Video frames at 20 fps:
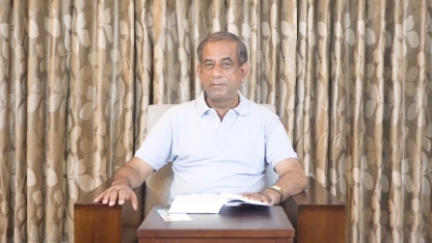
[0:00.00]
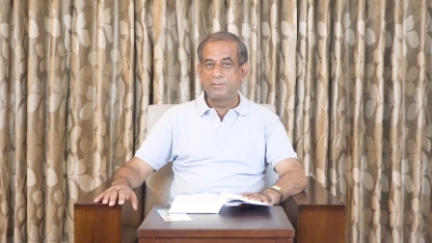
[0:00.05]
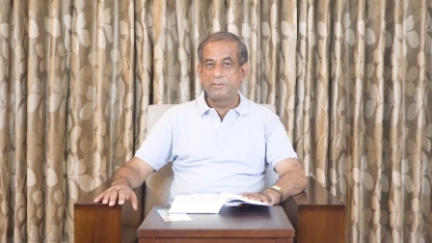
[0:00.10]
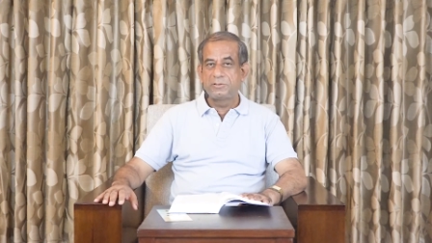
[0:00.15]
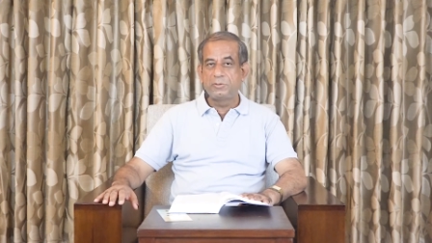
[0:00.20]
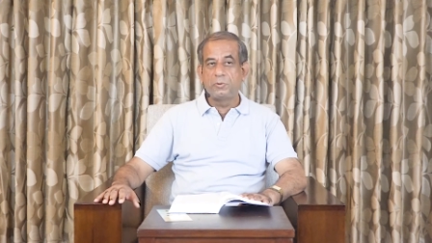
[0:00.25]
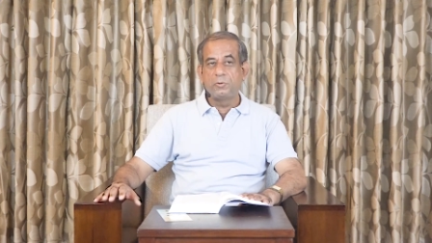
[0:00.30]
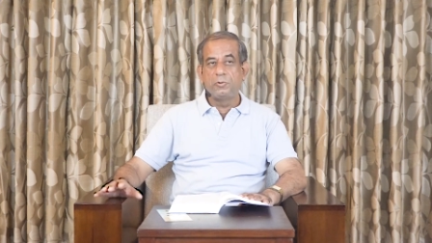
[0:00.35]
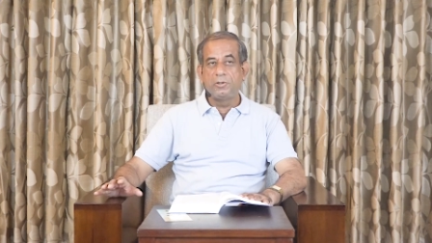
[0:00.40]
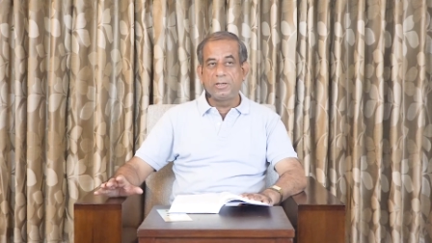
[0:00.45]

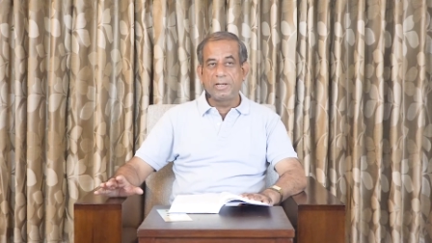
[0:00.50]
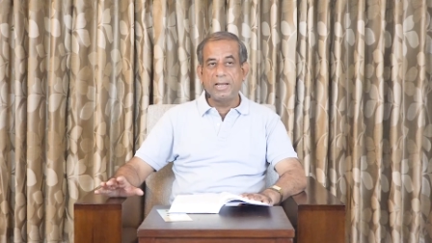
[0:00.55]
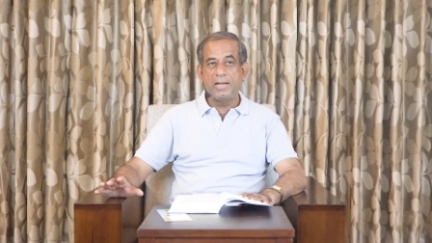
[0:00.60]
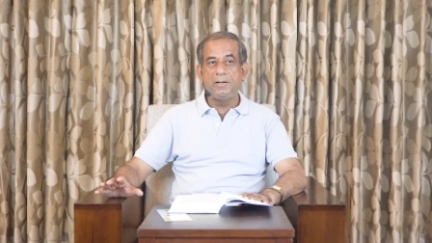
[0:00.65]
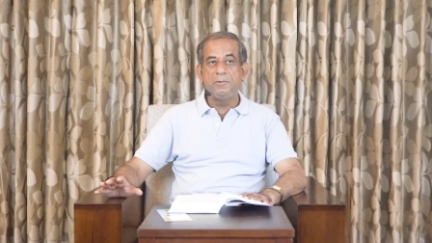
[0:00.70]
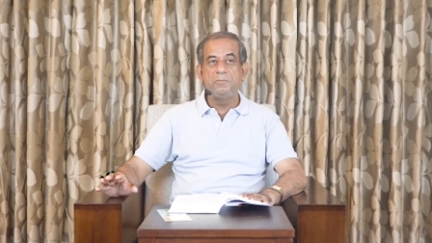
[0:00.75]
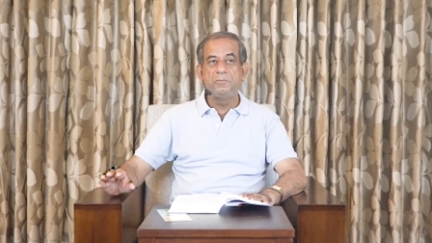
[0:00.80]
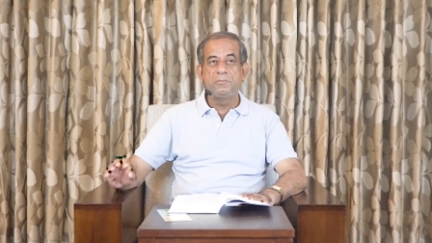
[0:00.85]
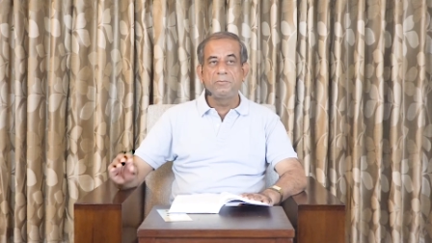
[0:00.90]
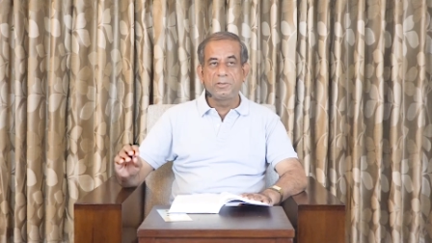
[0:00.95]
So, old
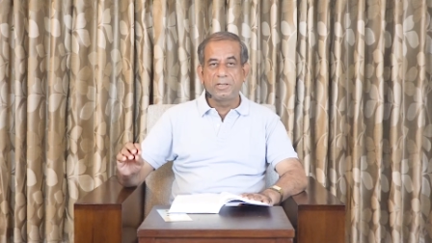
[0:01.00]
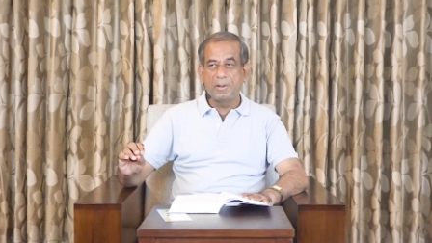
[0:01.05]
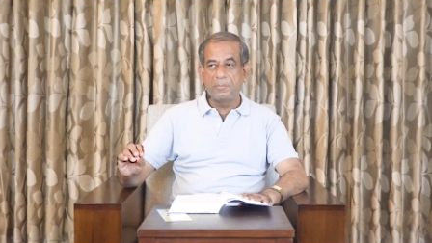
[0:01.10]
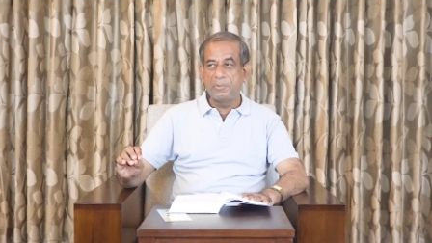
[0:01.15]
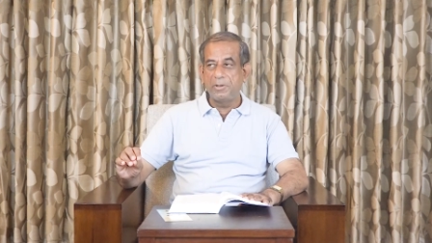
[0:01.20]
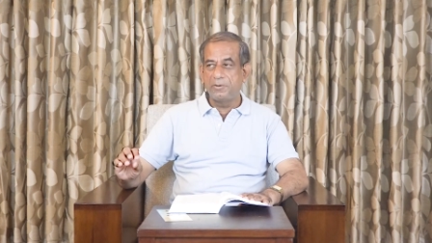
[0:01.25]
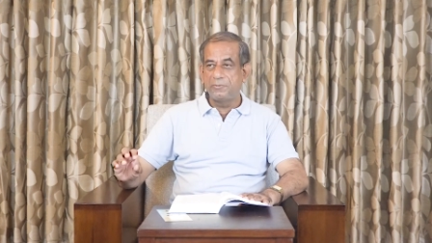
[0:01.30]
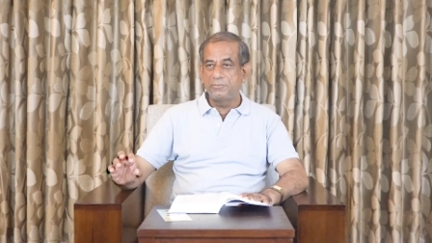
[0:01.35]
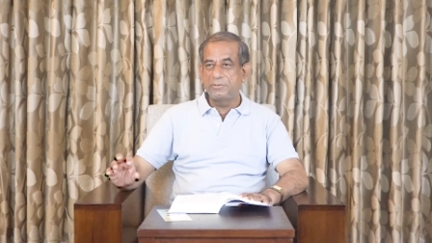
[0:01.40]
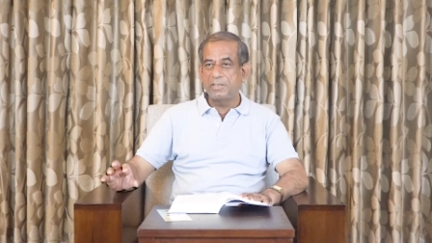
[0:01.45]
time,
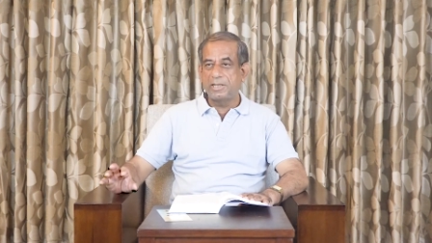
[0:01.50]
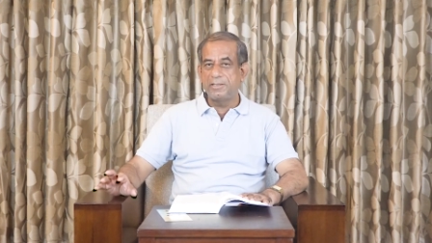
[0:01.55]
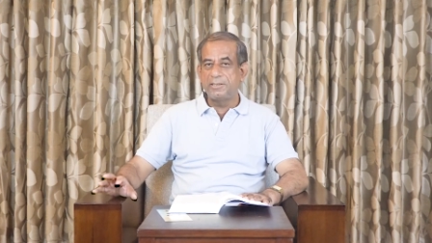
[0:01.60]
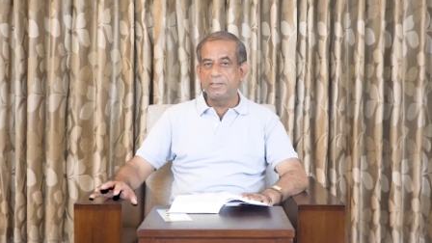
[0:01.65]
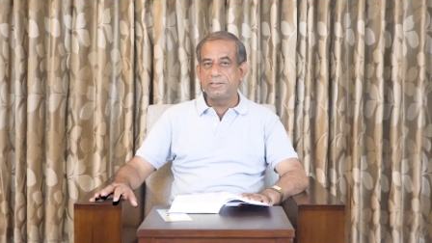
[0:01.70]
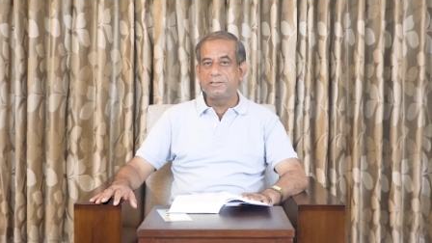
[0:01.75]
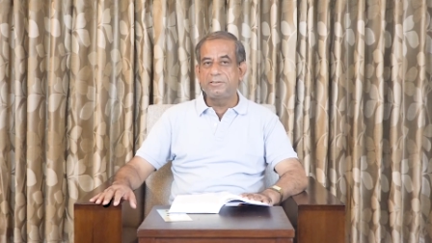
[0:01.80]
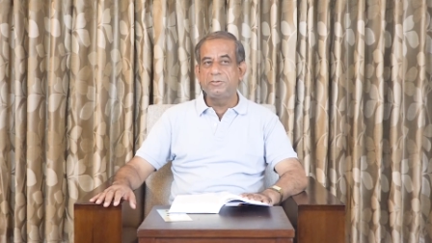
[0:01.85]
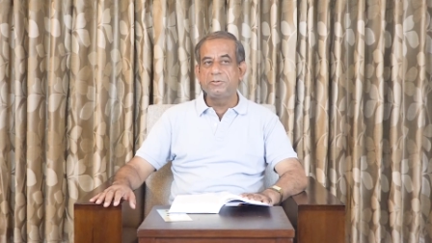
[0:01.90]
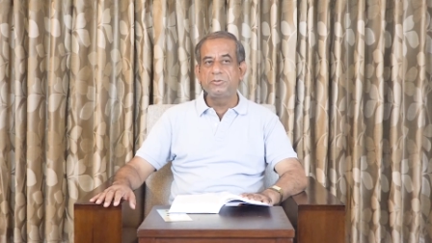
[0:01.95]
couple of
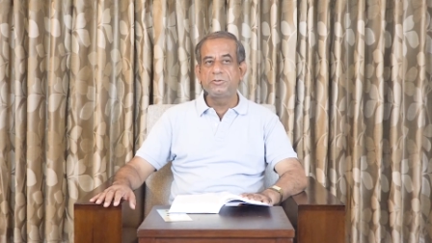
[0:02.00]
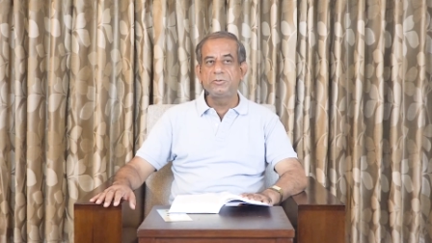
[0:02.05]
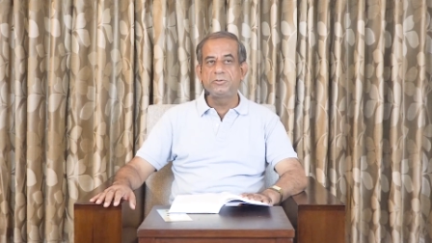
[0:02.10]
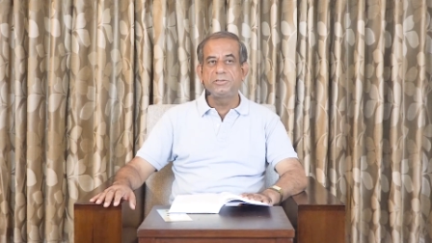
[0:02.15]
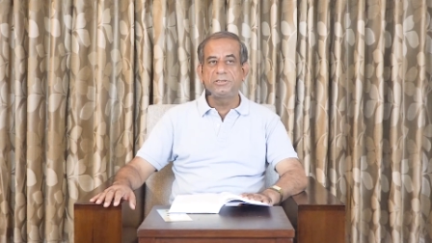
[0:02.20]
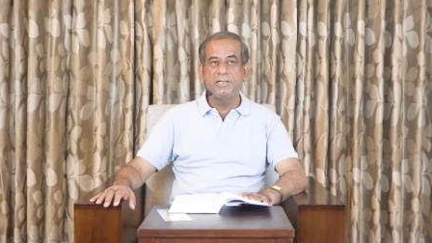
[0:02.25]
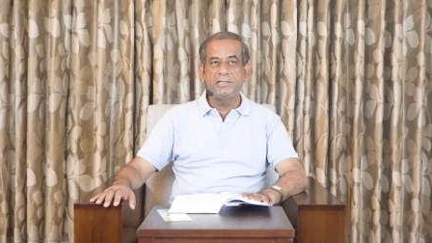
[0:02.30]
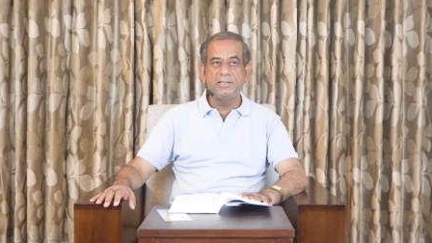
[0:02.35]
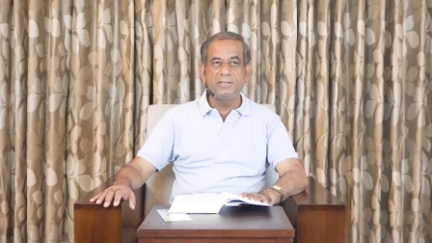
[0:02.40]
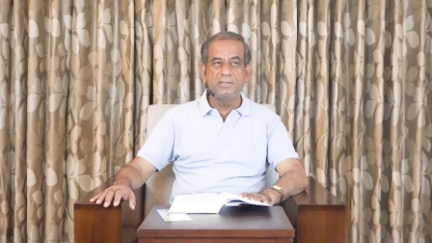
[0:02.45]
sadhaks used to
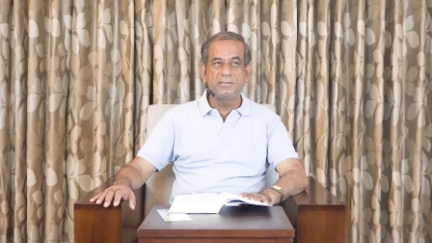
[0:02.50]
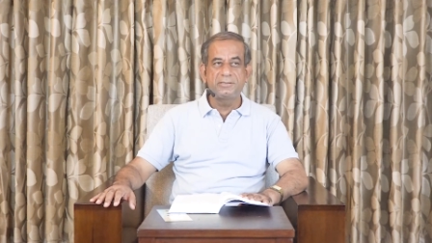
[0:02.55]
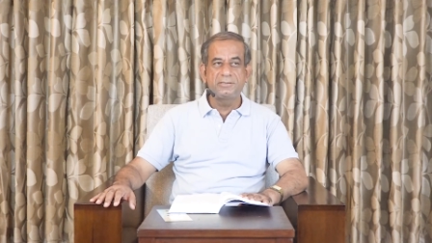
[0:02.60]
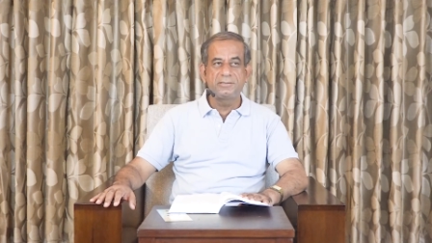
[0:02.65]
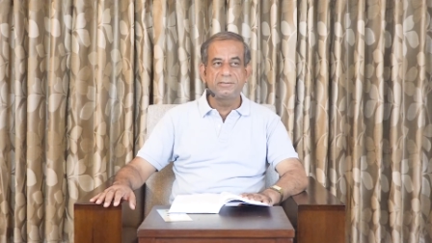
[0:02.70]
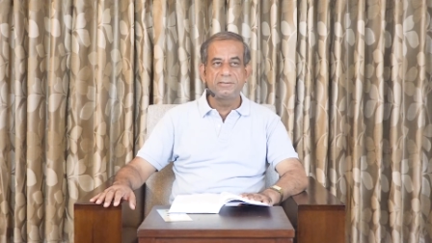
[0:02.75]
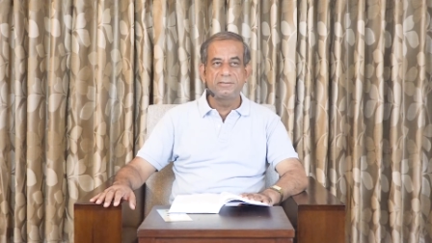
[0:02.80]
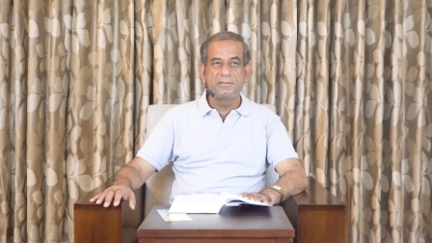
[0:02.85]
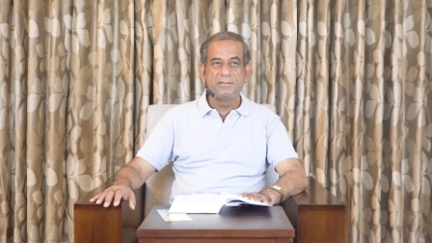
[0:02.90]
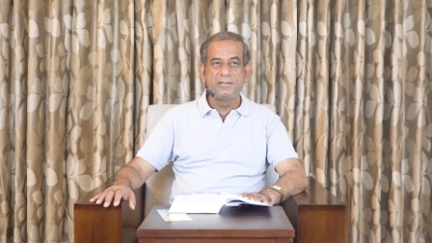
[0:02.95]
say
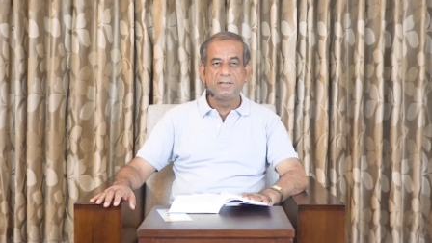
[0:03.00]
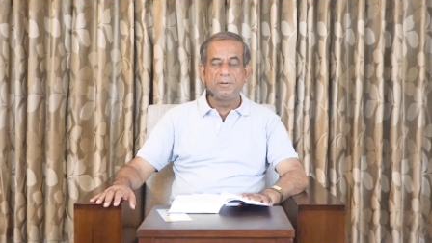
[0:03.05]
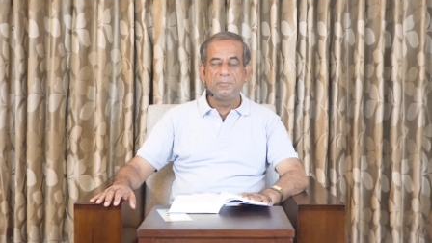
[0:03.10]
this.